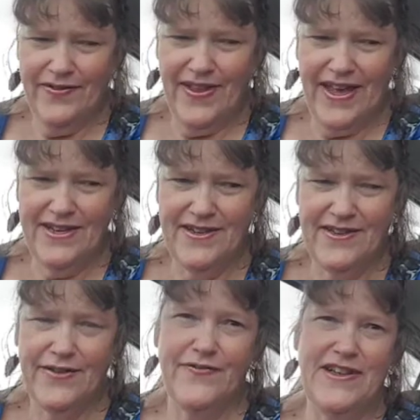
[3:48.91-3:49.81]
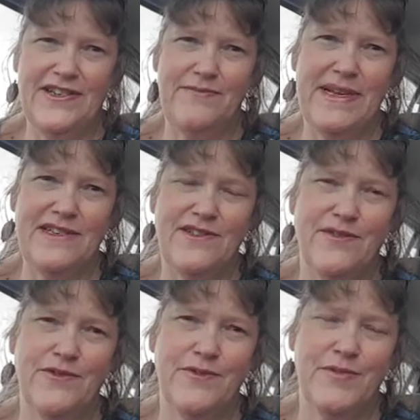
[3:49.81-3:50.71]
that the
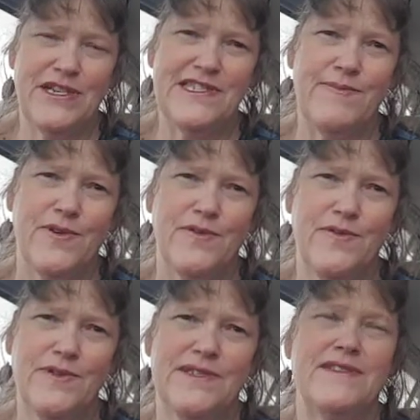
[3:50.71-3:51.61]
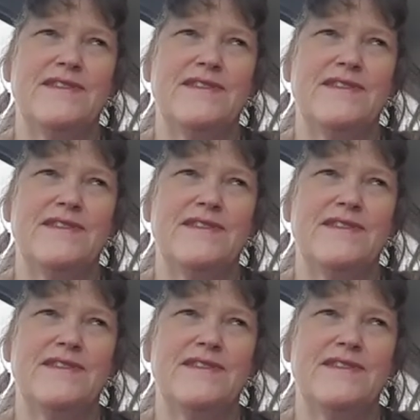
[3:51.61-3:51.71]
fundamental principles